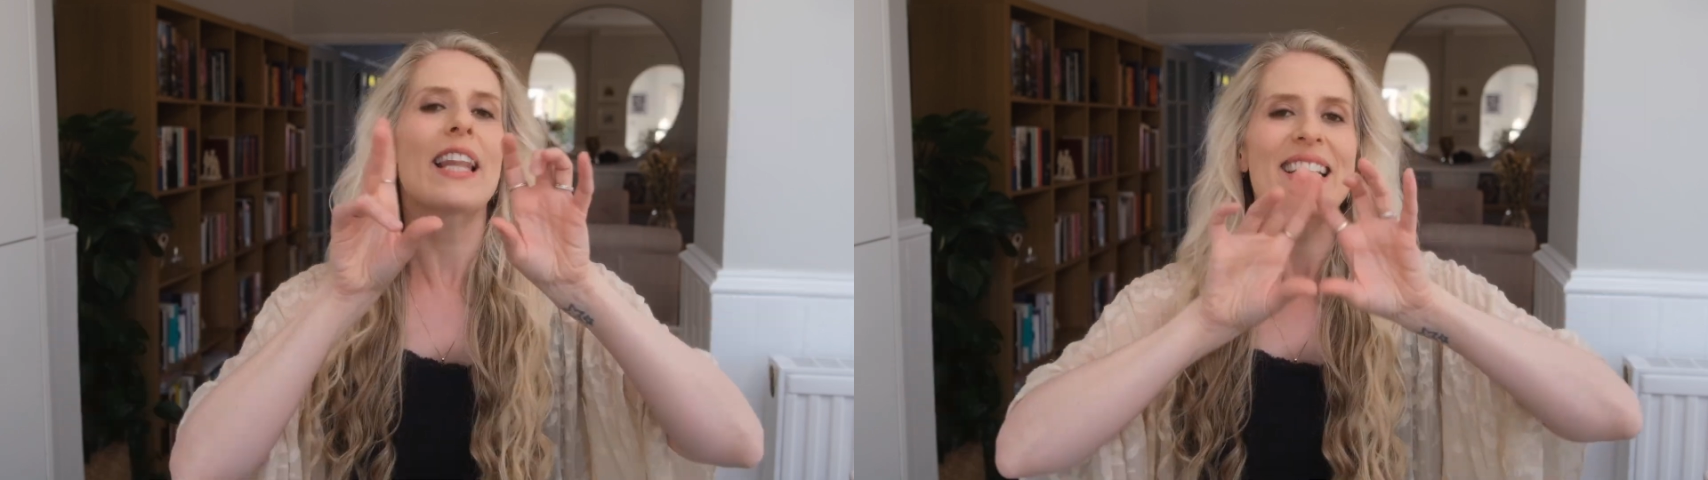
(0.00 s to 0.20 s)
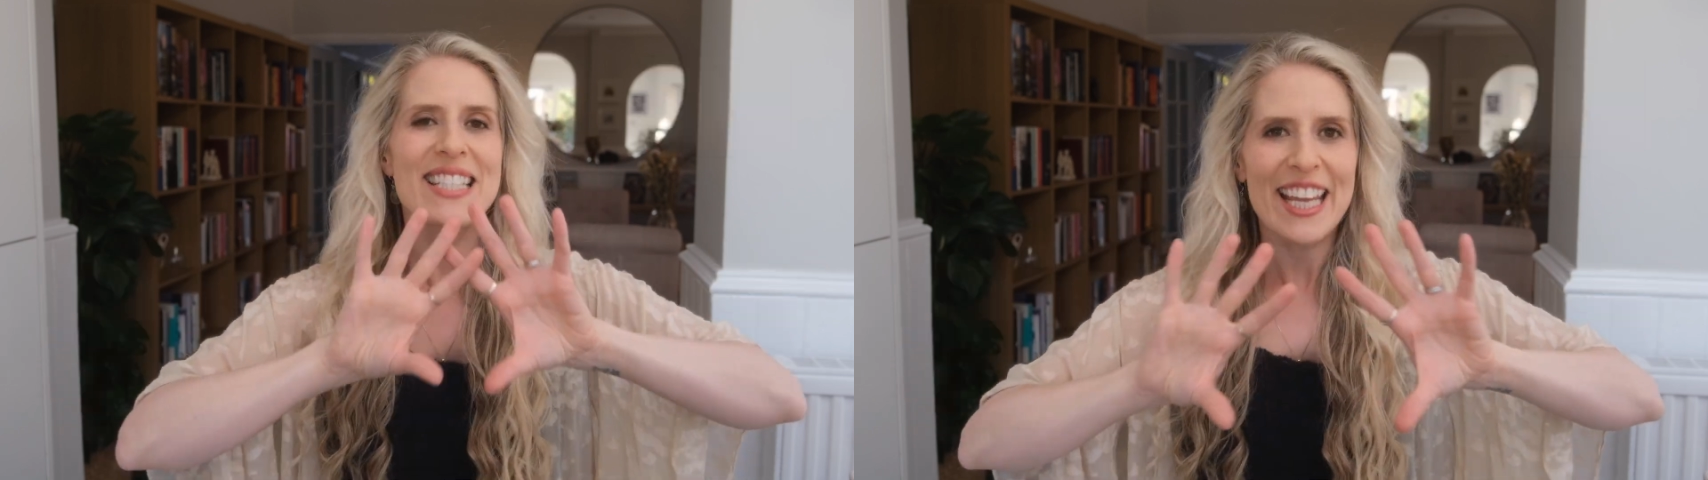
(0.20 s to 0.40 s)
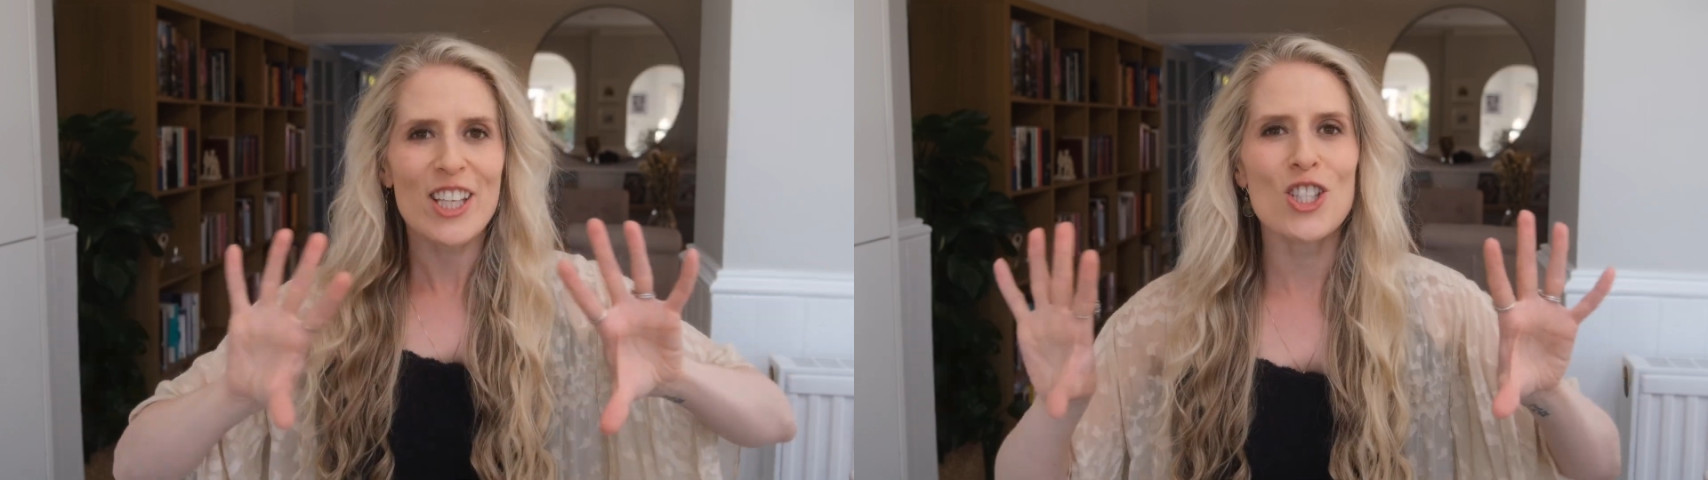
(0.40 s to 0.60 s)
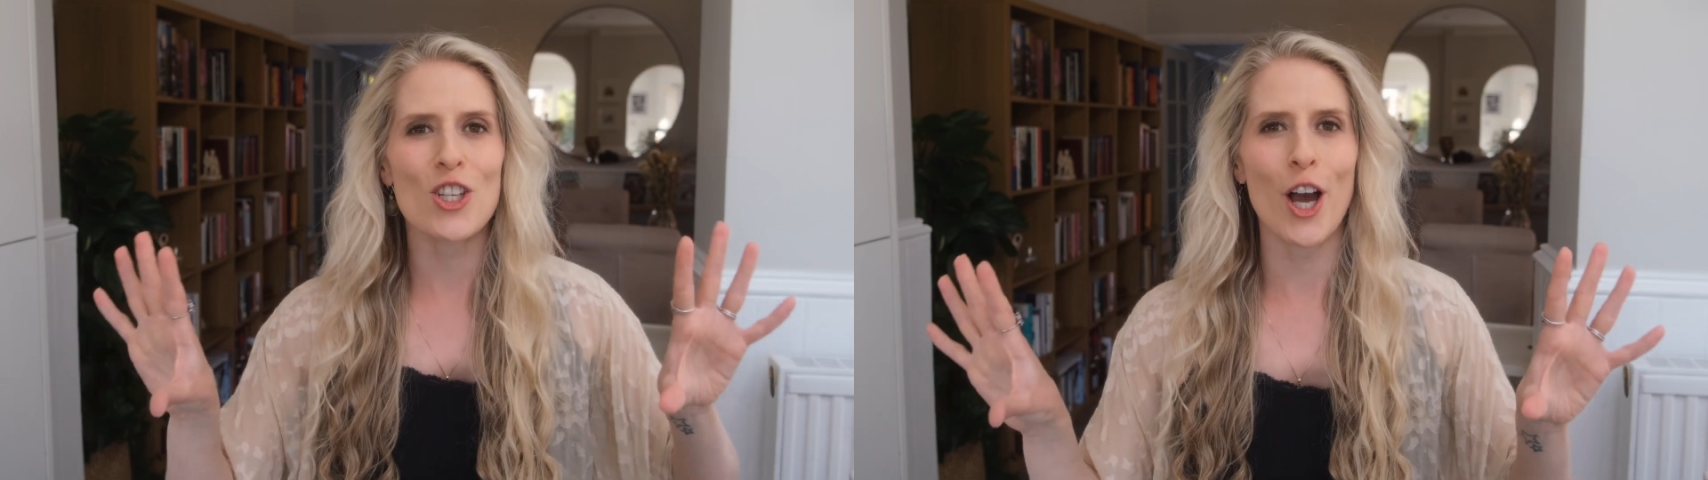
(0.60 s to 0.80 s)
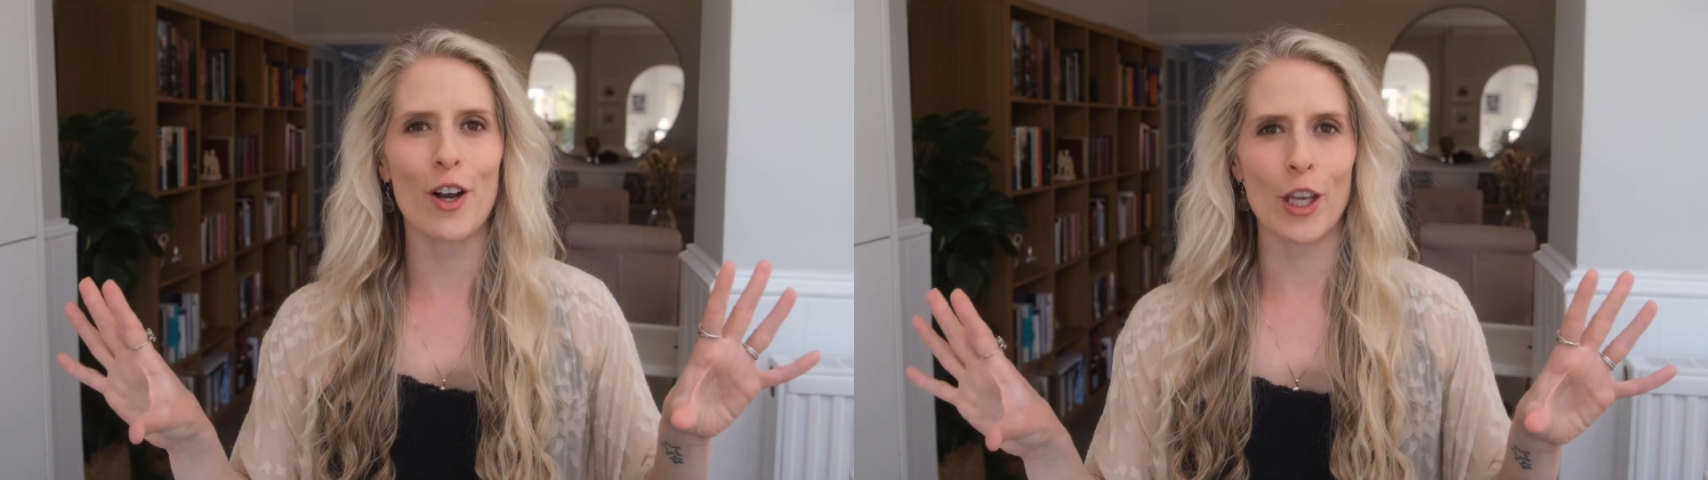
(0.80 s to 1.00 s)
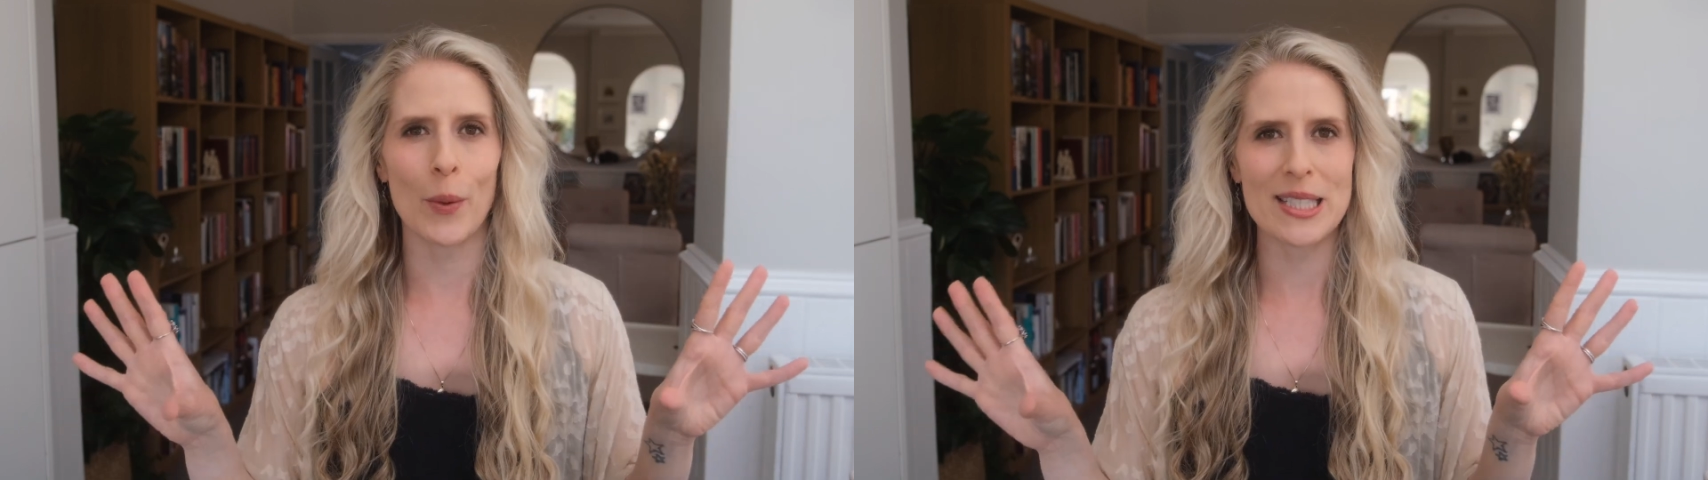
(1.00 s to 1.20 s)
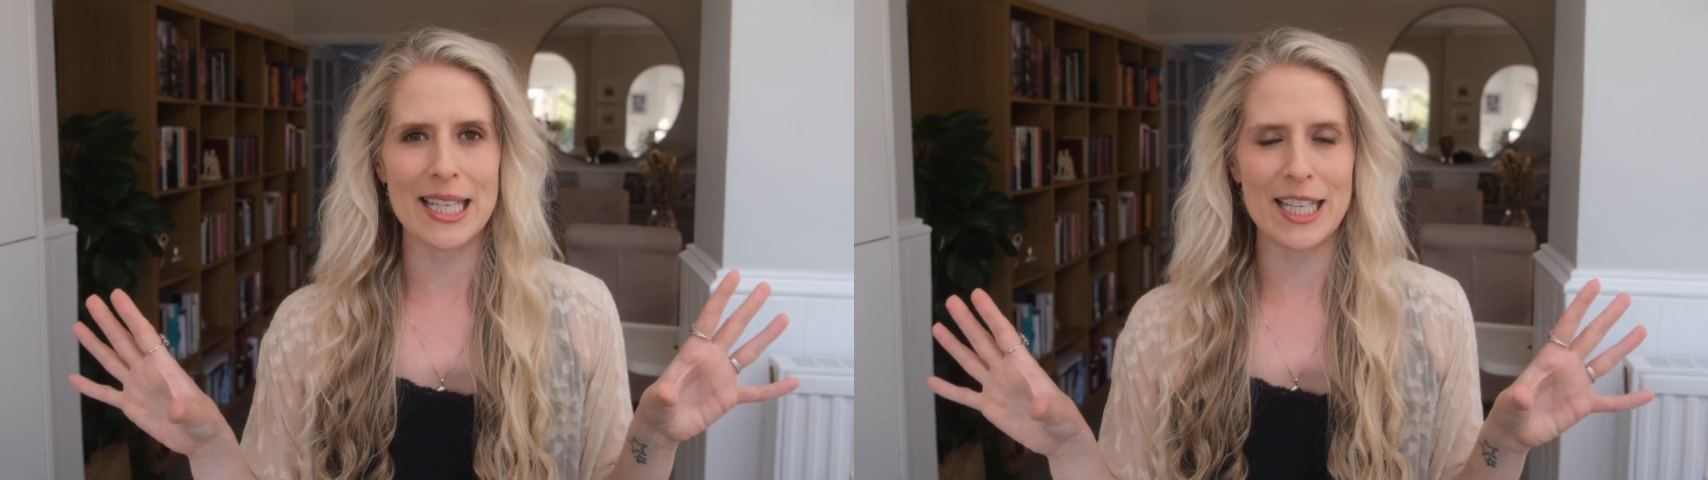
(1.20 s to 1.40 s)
Let's take a scenario as an